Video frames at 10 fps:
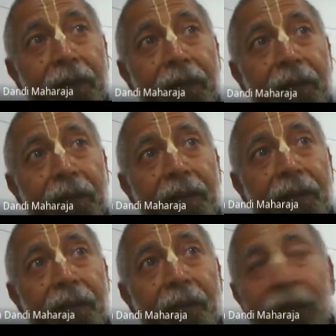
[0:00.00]

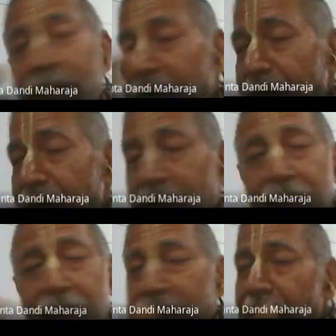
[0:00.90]
Because the
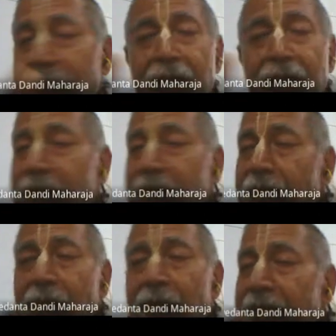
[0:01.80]
liberated soul has
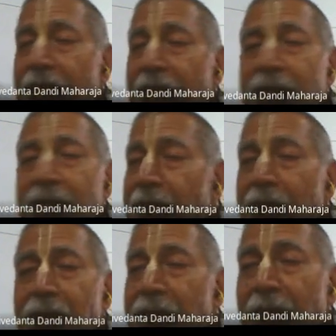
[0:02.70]
nothing to do with
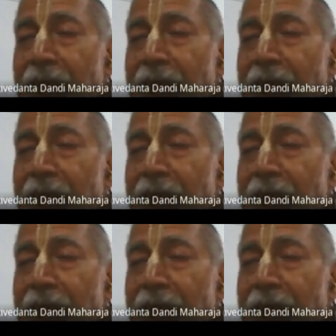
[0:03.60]
Maya,